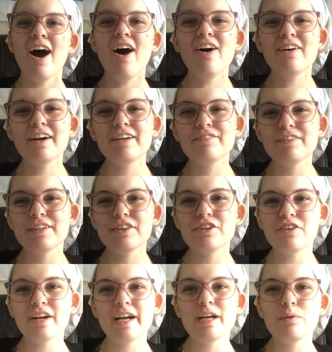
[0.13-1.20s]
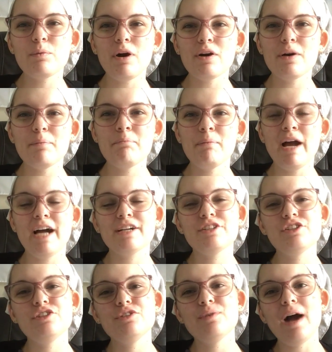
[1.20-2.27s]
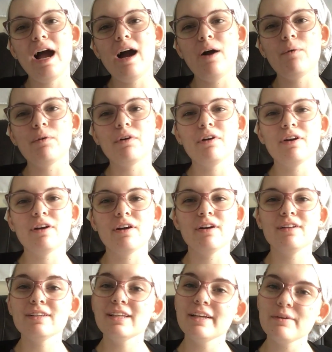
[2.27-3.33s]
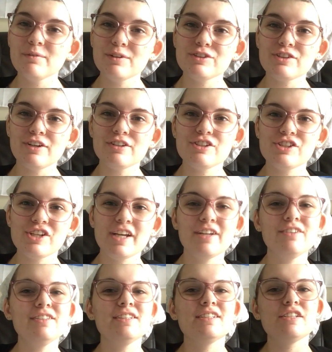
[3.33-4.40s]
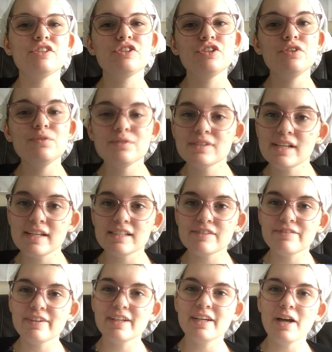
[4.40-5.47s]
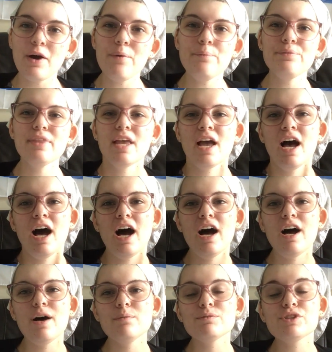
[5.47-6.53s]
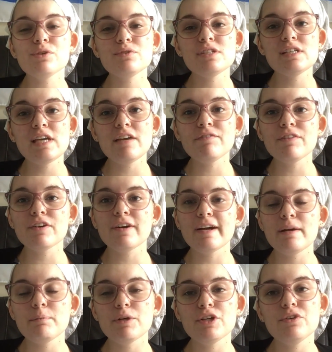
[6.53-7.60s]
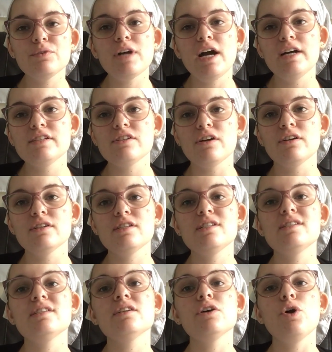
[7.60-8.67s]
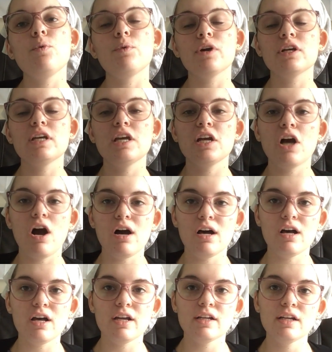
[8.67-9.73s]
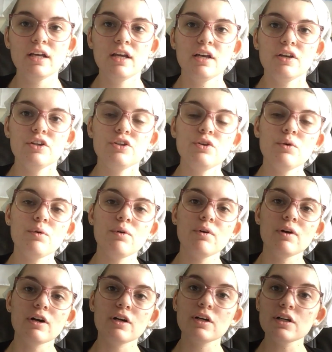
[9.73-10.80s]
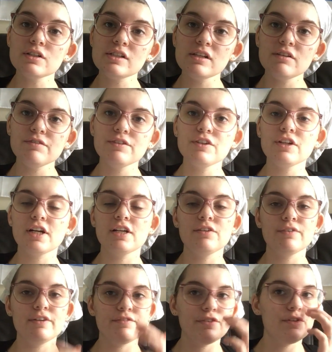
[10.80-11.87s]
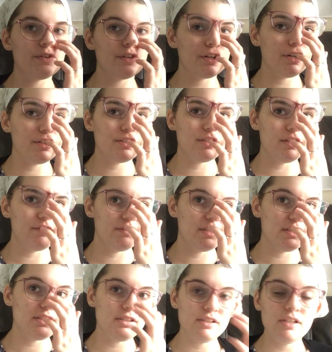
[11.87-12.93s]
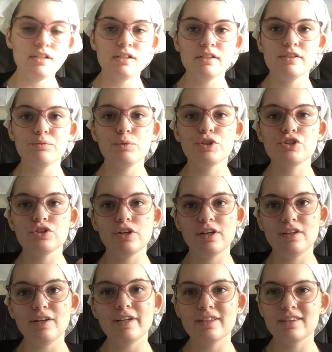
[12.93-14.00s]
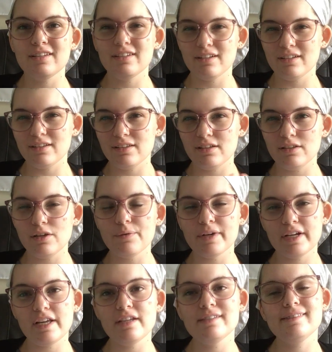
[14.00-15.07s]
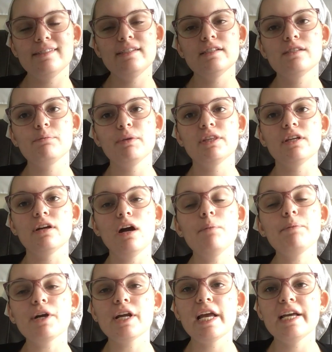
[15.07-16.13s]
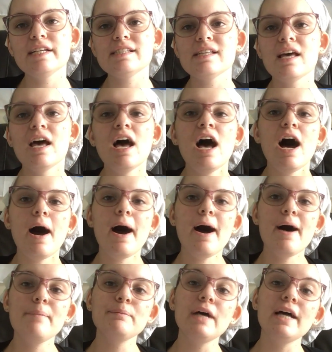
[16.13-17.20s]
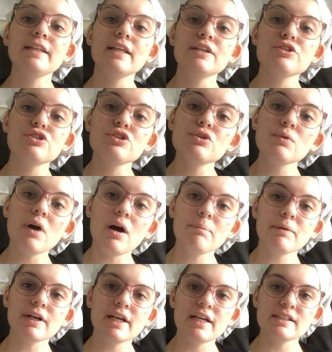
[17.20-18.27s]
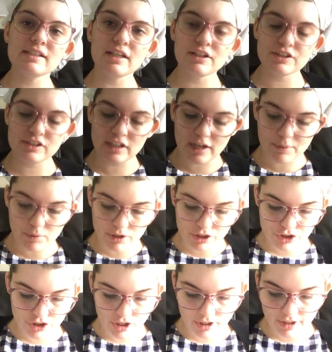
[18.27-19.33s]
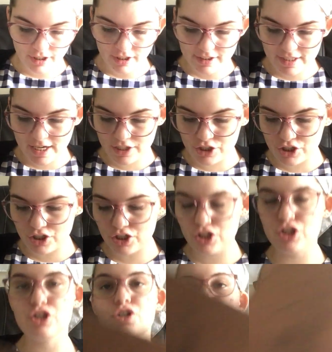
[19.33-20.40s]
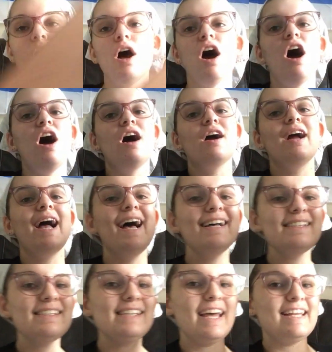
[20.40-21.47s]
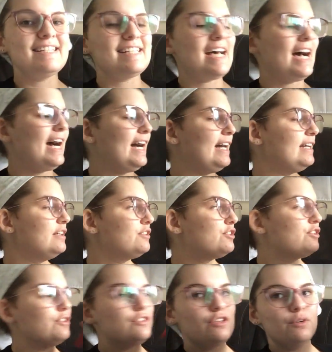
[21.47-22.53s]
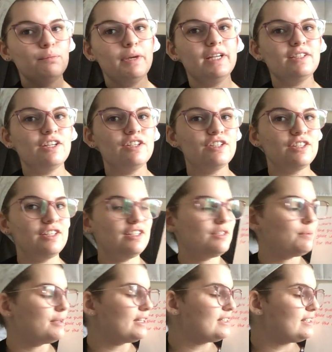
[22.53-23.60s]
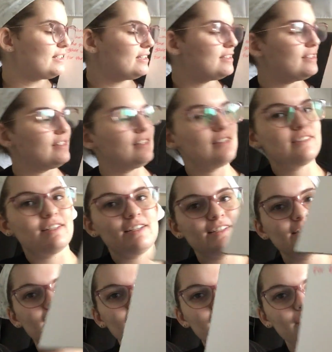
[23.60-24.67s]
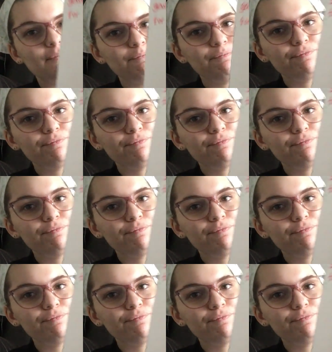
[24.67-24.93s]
All right, fifth grade, welcome back to our language arts channel. This is Tuesday's video. So today for grammar, you guys are still working on your cursive. You're going to review your cursive, the Z's, which look like the lowercase z's, but they're uppercase. And then two uppercase letters that I want to draw your attention to are S and I. So don't pay attention to this. We'll get to this in a second.